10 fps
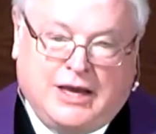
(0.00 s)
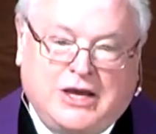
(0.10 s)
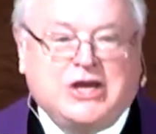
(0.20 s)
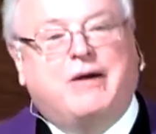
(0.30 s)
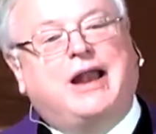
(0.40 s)

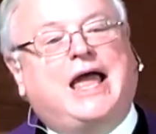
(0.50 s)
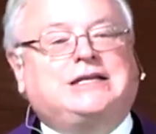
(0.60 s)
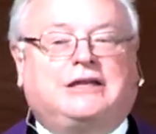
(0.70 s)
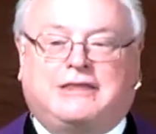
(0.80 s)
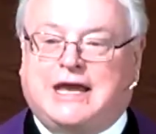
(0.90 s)
You know, I
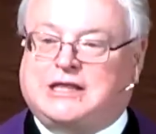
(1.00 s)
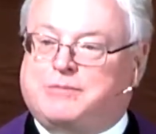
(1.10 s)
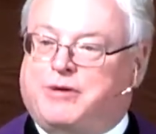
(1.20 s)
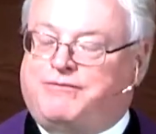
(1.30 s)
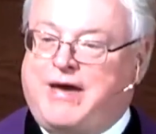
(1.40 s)
like to think
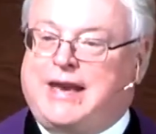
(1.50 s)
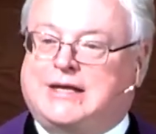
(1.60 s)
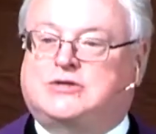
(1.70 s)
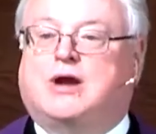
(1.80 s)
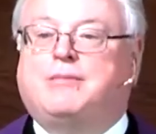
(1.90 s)
that
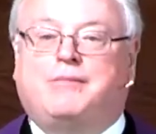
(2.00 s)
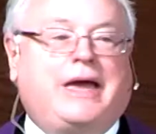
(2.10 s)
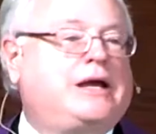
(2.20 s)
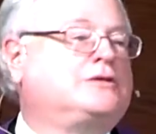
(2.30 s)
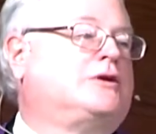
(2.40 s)
prophetic
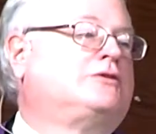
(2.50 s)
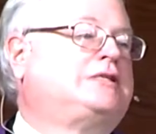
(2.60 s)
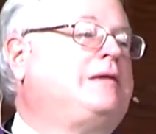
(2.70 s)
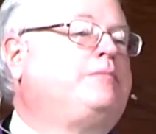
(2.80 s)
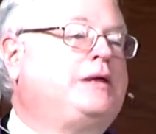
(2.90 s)
troublemakers are
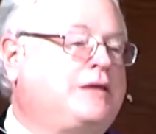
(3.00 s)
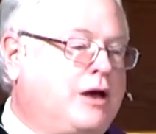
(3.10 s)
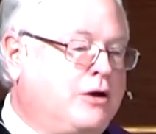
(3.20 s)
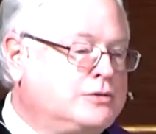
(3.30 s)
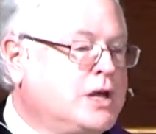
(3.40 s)
simply
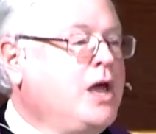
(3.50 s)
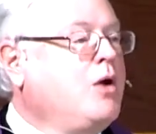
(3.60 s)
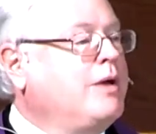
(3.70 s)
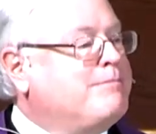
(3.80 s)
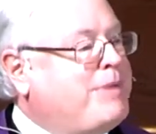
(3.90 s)
those
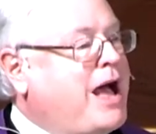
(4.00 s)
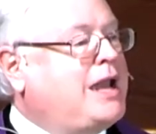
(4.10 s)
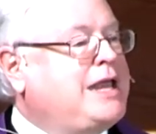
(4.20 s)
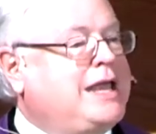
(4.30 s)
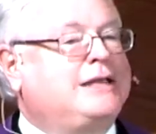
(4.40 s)
who
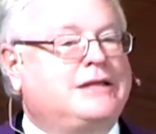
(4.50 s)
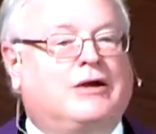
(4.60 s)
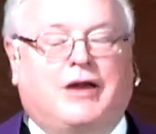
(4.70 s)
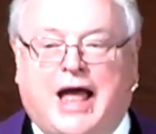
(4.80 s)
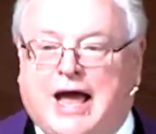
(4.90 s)
embody in
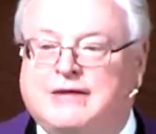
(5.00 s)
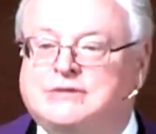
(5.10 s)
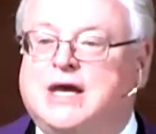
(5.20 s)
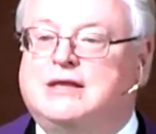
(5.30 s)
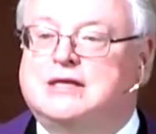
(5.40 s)
their
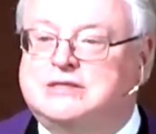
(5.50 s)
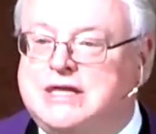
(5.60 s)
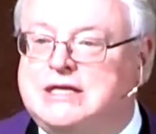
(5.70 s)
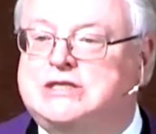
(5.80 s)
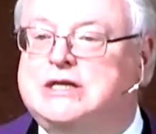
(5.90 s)
lives the
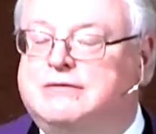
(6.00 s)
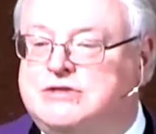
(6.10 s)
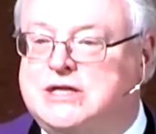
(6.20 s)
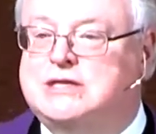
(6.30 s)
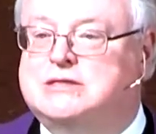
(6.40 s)
teaching of
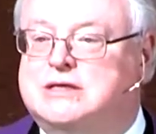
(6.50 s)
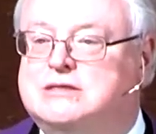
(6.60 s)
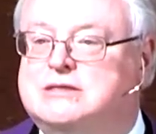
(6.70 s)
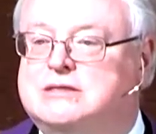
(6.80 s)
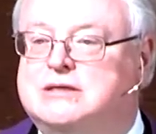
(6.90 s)

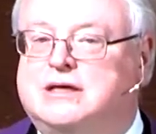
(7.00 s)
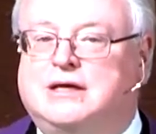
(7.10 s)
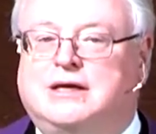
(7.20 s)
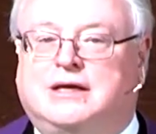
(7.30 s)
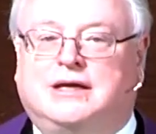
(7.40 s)
Jesus
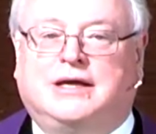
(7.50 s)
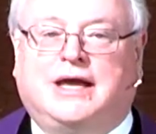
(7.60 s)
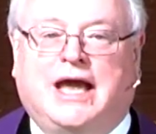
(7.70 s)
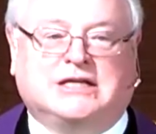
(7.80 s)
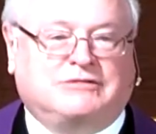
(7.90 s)

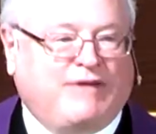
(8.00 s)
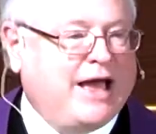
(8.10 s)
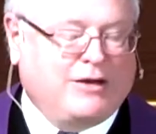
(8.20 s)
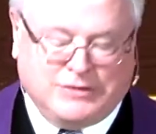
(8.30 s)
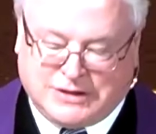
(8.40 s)
as
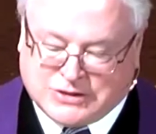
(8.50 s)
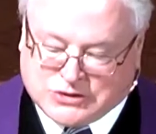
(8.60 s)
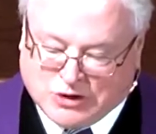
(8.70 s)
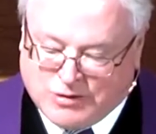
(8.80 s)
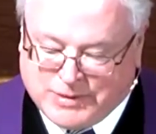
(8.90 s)
found in the
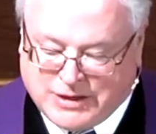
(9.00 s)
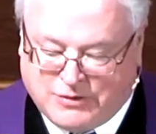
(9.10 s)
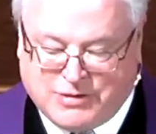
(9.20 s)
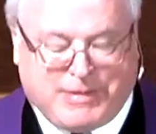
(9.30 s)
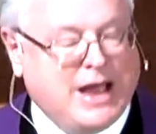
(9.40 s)
Sermon
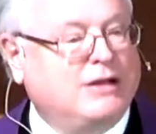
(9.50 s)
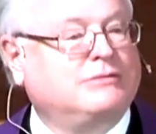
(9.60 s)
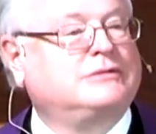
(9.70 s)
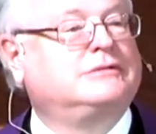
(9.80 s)
on the Mount.